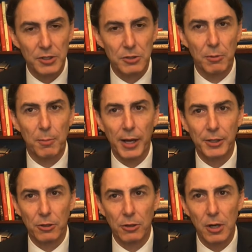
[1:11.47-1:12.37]
as a
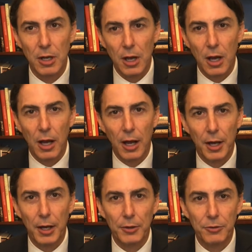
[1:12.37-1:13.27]
reminder,
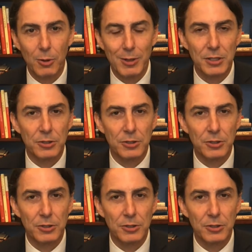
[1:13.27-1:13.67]
the U.S.